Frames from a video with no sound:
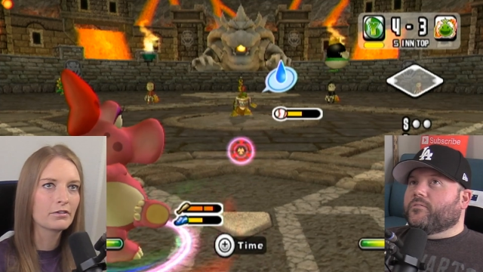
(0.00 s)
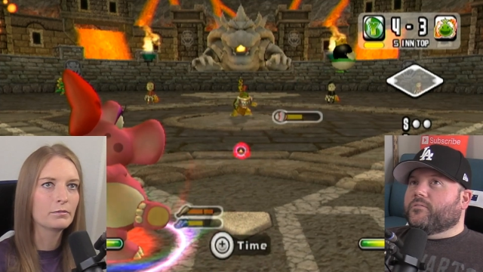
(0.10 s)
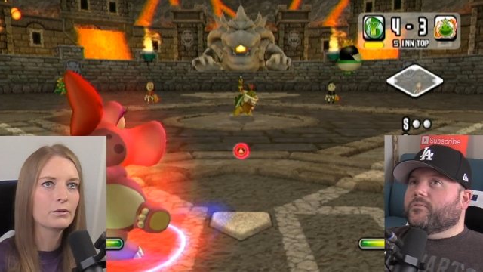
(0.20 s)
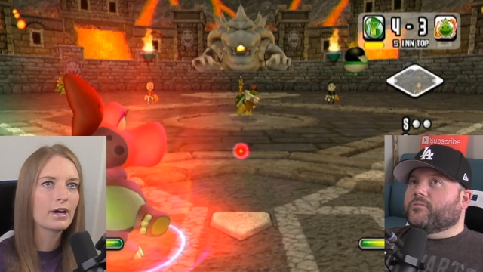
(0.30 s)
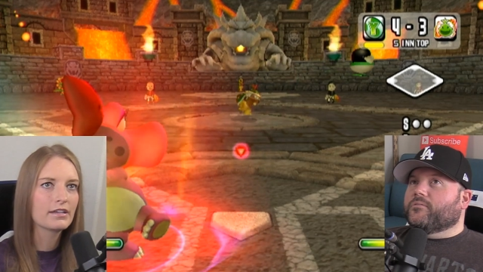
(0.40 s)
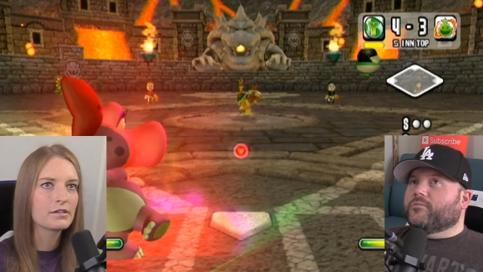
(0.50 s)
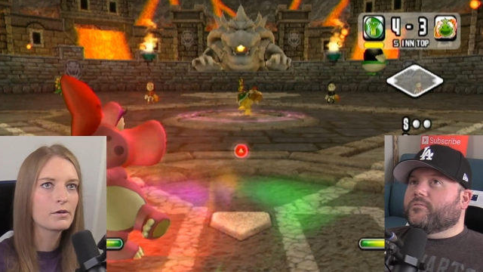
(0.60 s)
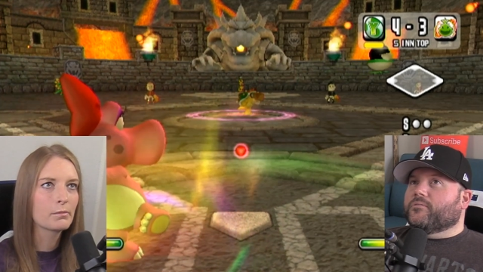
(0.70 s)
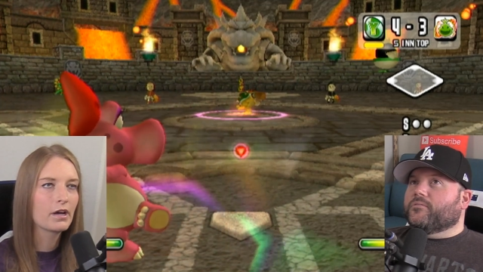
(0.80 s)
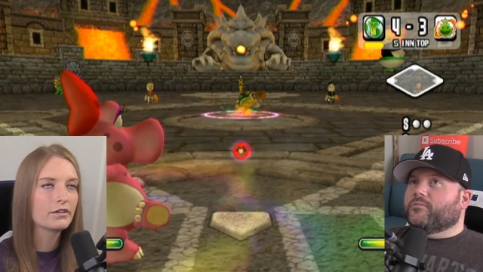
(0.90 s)
Speaker 1: from you guys
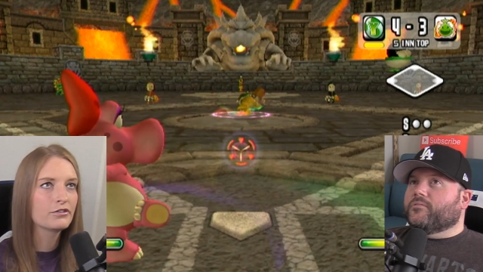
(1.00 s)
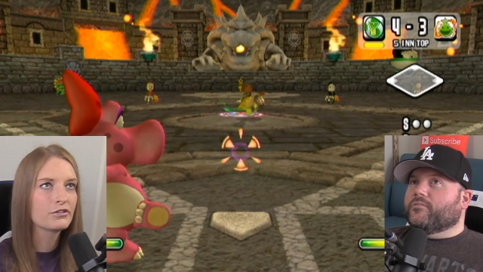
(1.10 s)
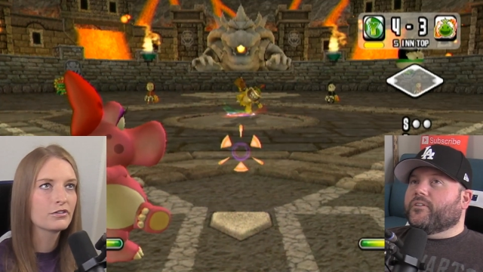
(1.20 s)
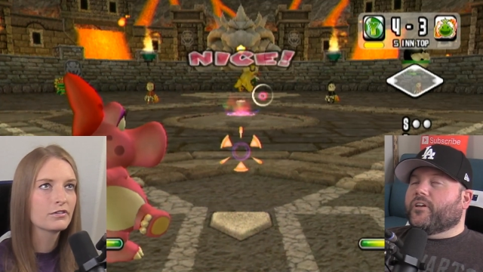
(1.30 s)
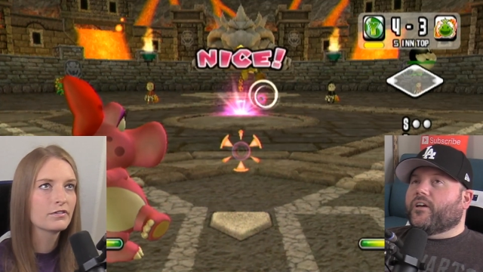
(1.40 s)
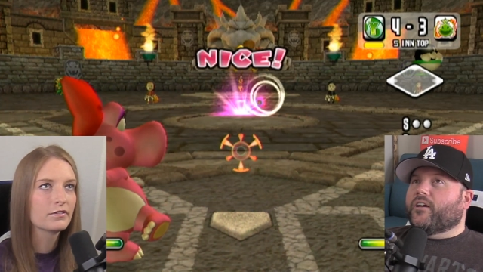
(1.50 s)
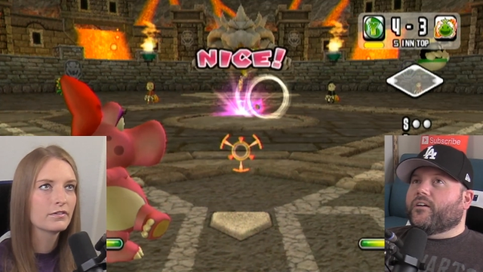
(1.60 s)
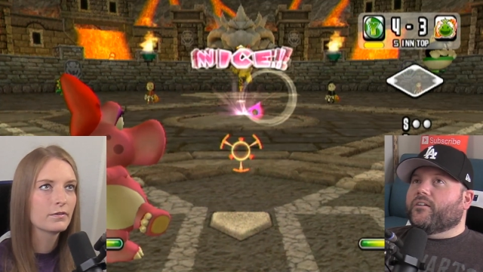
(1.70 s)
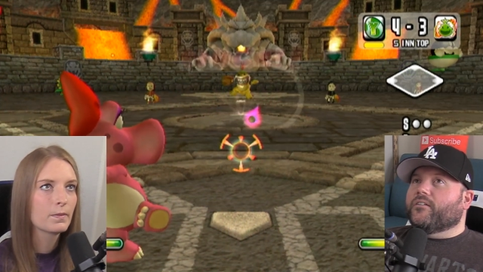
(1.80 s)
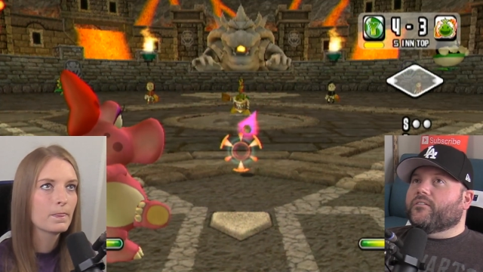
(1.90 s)
so much. Yeah.
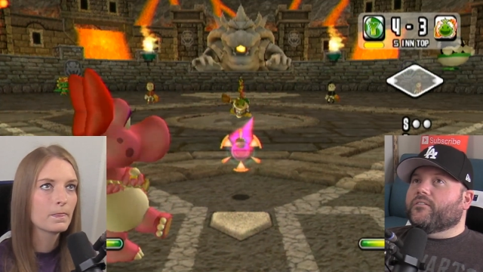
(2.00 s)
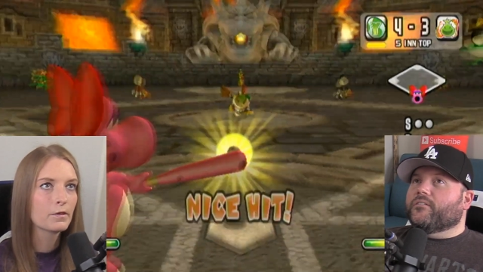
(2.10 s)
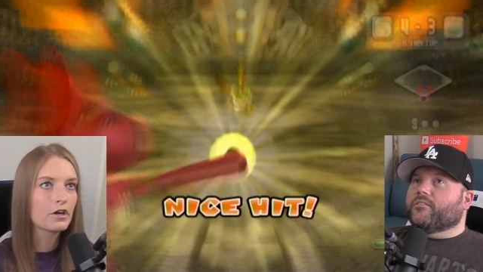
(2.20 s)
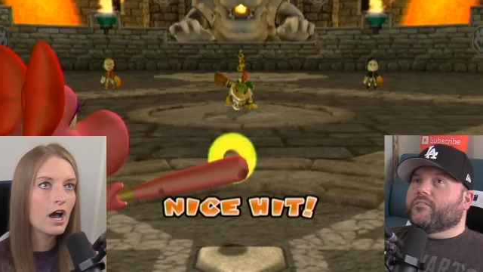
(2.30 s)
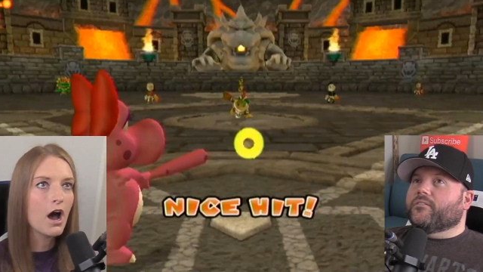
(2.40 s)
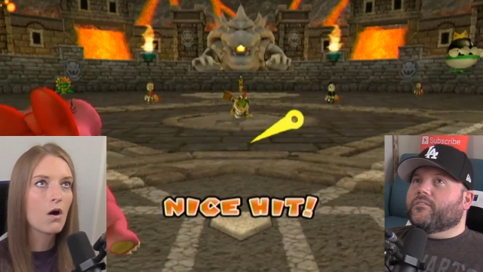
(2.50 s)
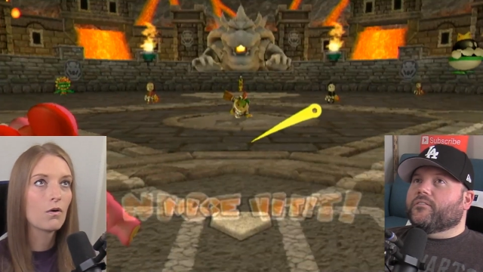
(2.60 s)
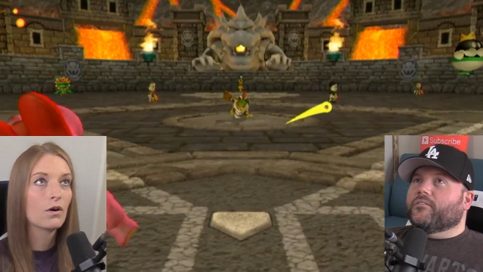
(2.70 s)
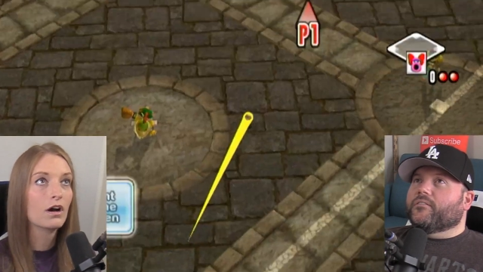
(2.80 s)
Go!